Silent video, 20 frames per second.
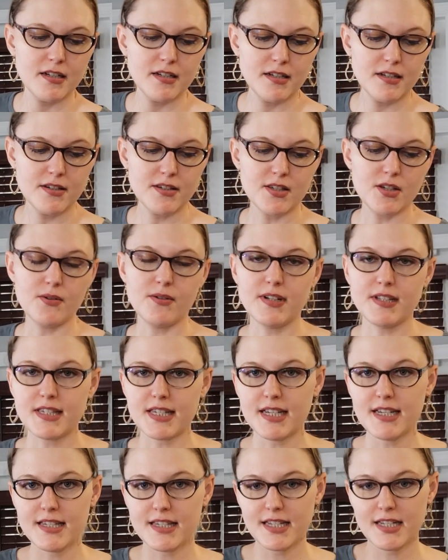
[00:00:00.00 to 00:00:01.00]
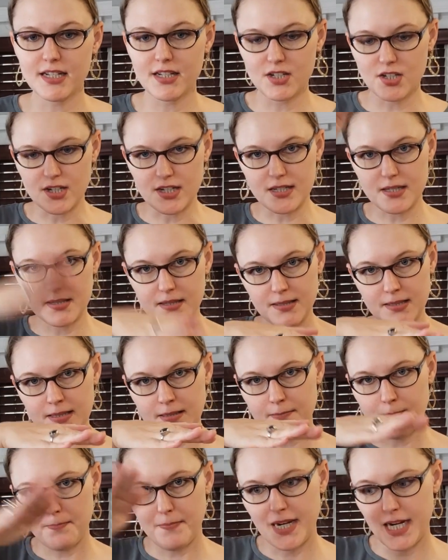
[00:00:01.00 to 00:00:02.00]
So it's easy to just
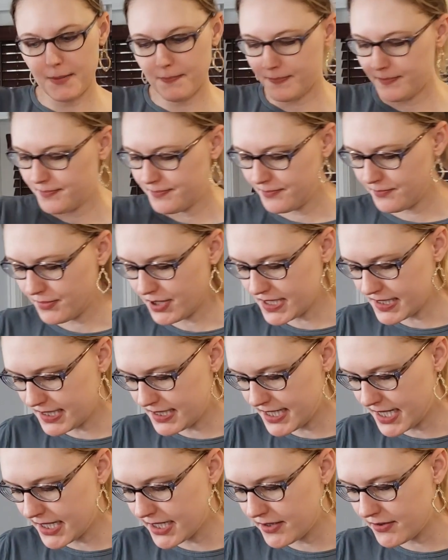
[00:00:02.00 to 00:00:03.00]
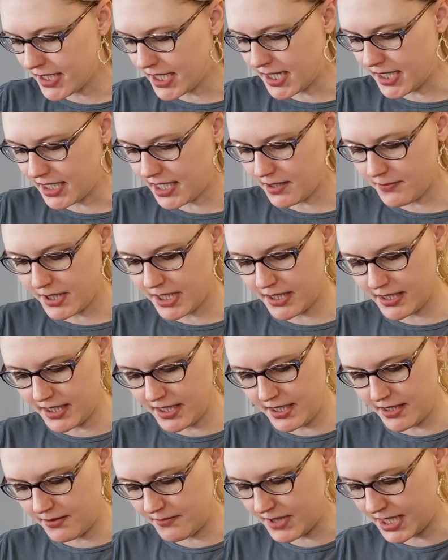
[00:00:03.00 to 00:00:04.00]
press it down and get my honey
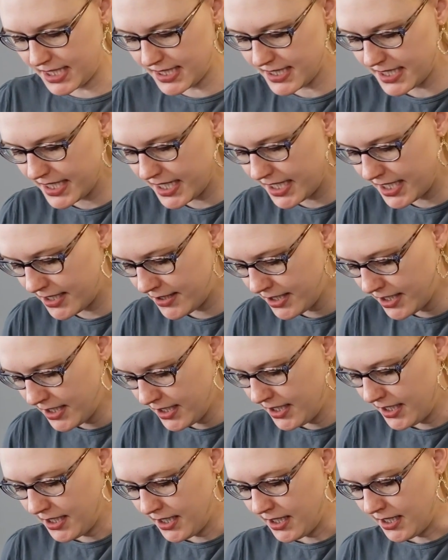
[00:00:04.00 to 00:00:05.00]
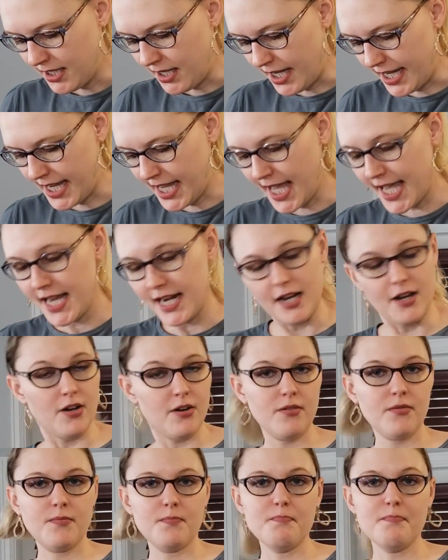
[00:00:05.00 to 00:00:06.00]
in my tea. I hate
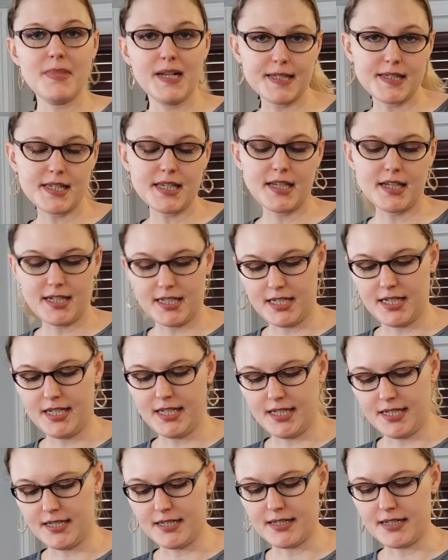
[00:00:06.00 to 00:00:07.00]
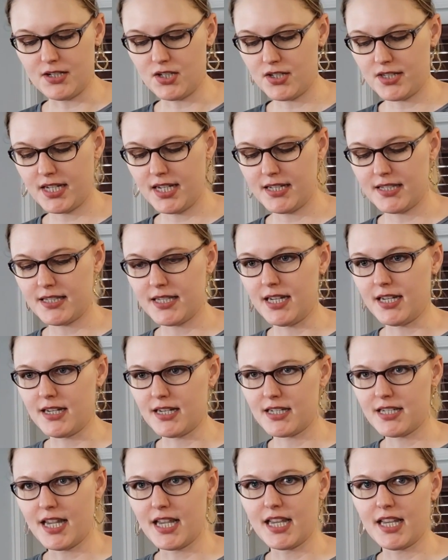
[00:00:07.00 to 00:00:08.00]
how messy honey is. I just can't
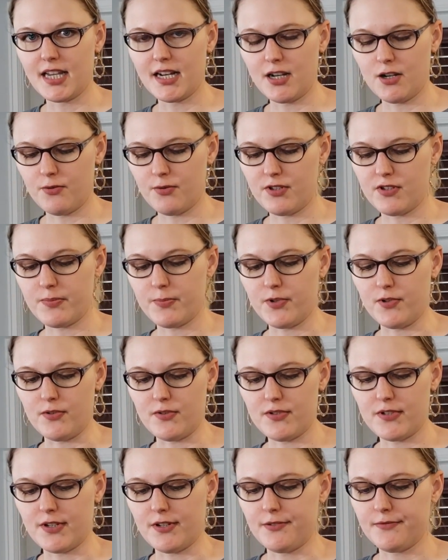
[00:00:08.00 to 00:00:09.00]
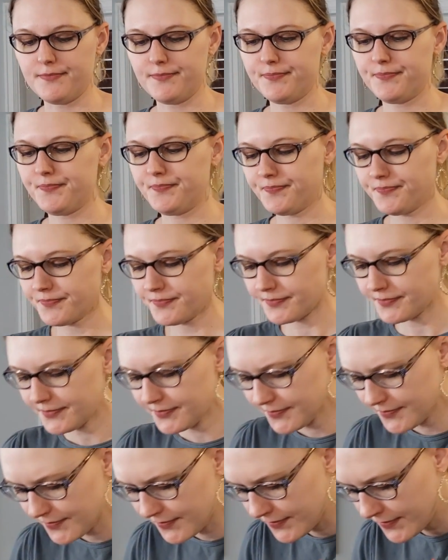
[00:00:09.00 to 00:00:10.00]
stand taking it out with a spoon. So
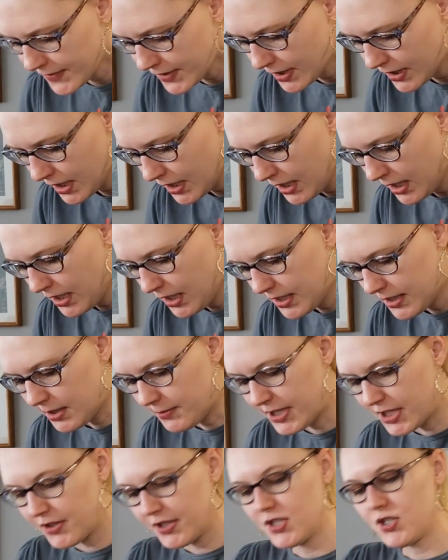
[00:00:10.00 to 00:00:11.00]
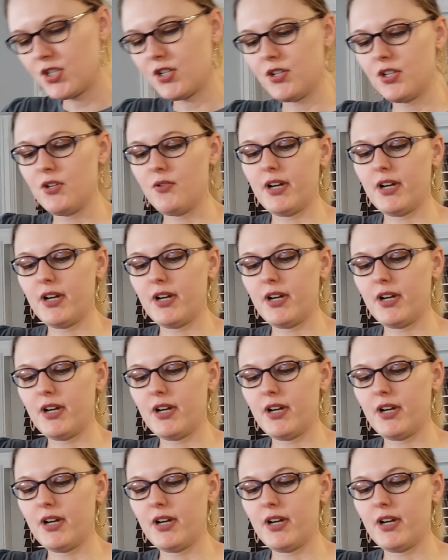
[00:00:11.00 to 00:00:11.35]
let me go ahead and show you.